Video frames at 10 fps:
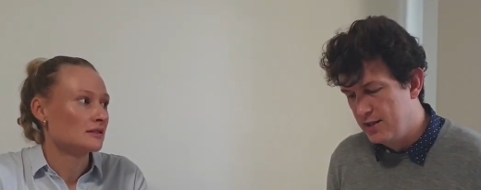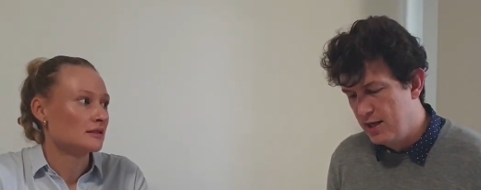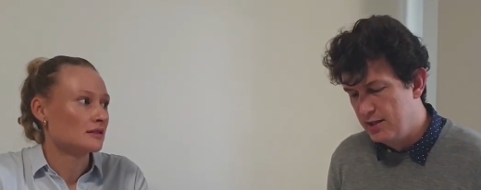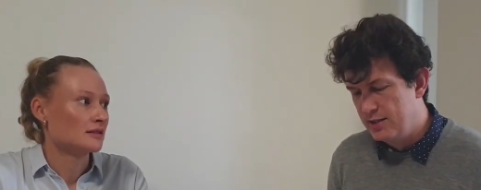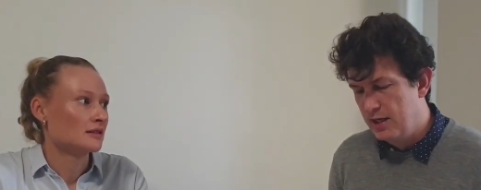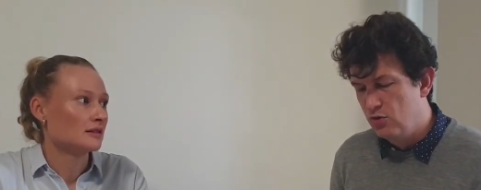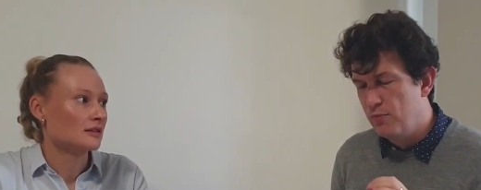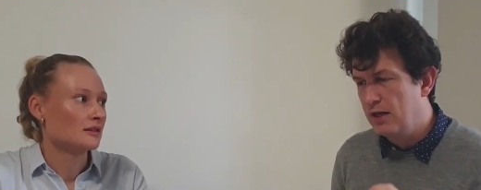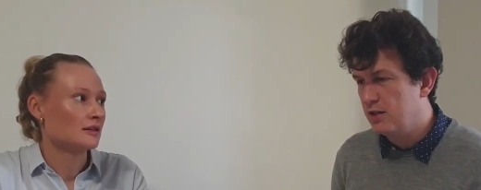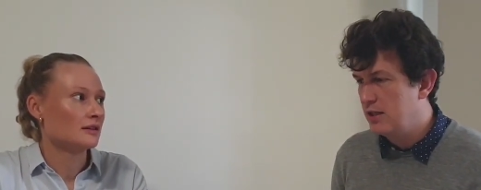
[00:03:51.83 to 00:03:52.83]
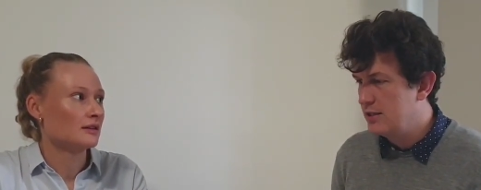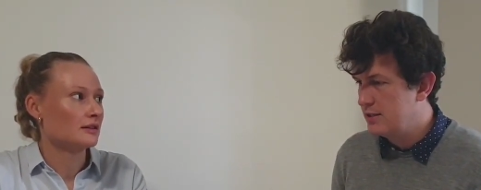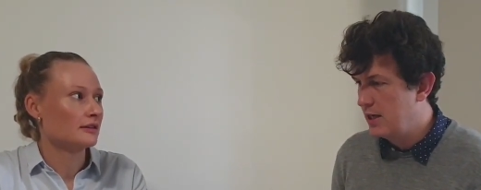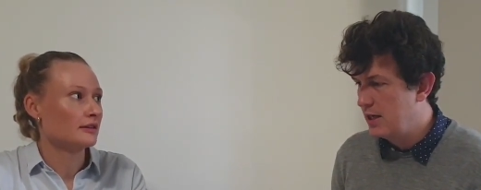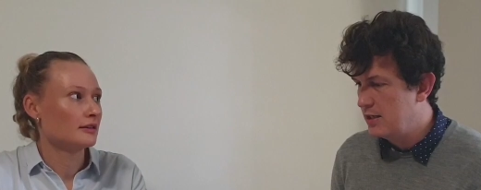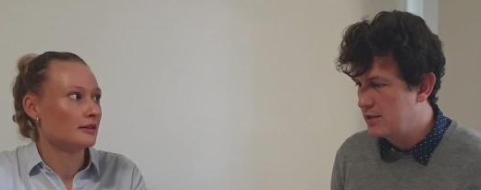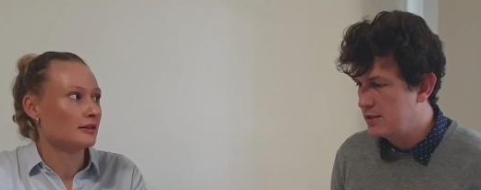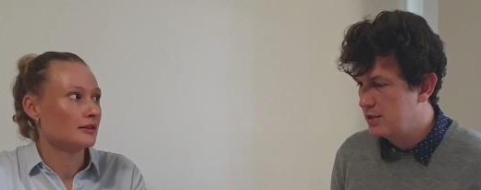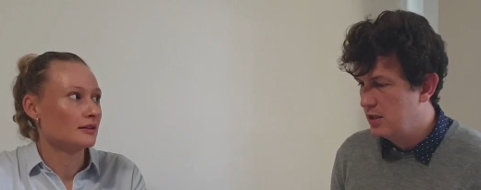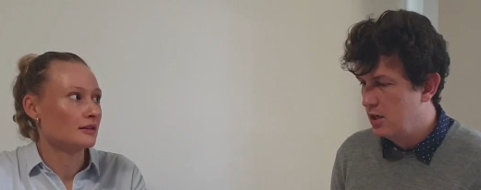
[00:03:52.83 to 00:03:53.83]
Speaker 1: that he will make these
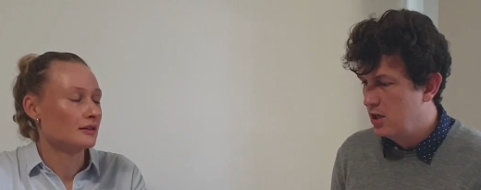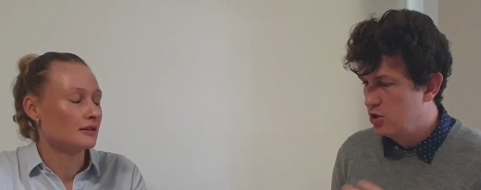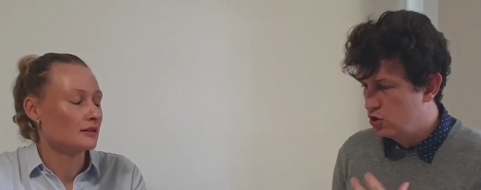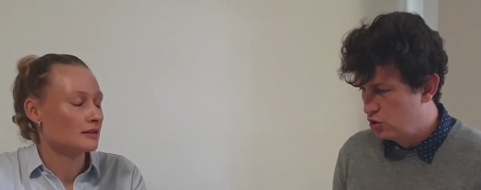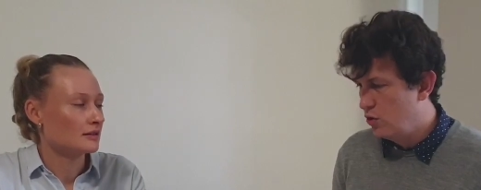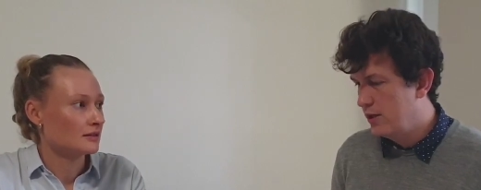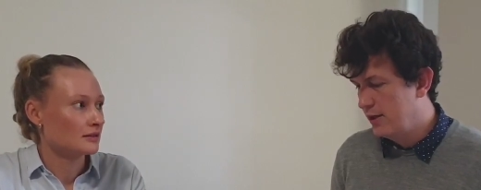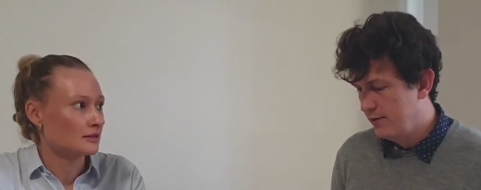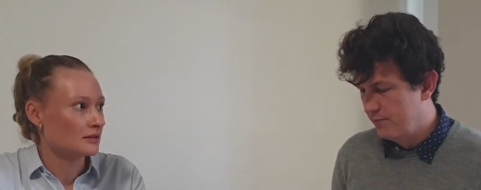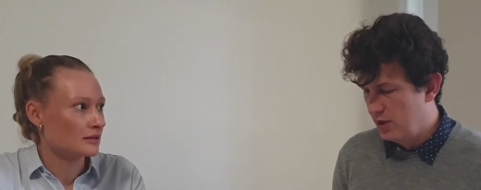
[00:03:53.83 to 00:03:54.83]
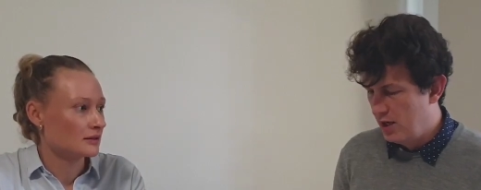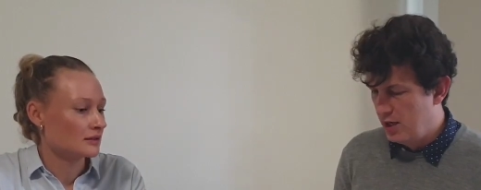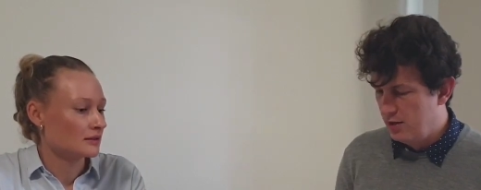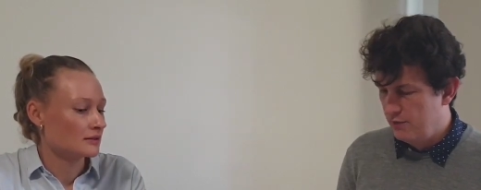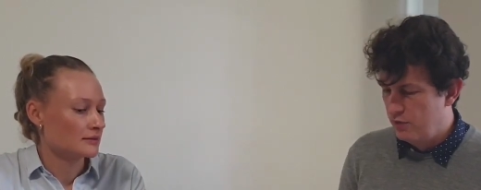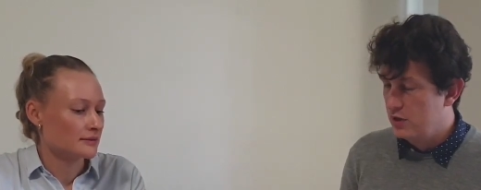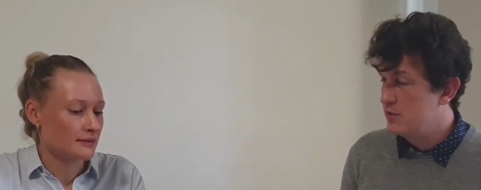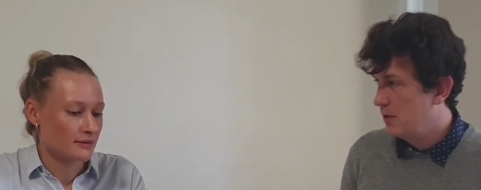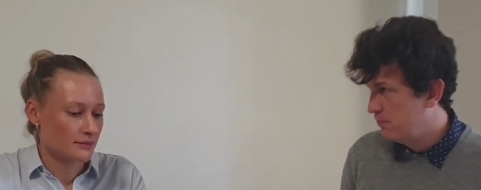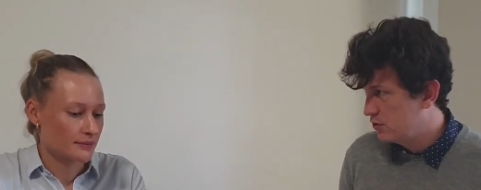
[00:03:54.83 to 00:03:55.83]
days shorter uh, for
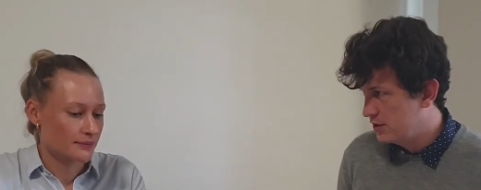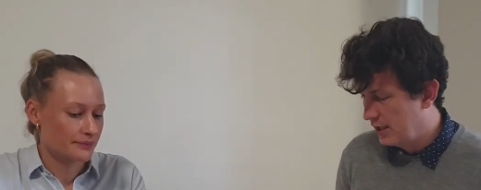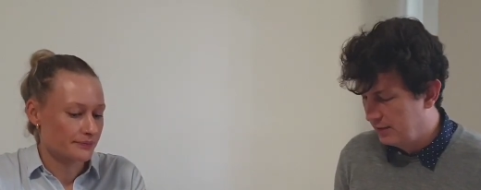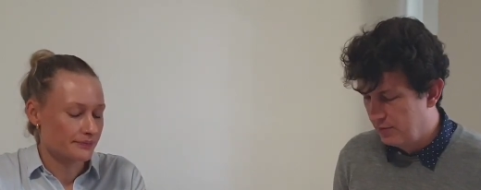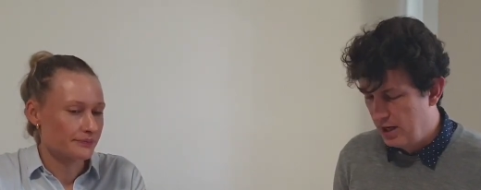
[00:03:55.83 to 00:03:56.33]
his people's sake.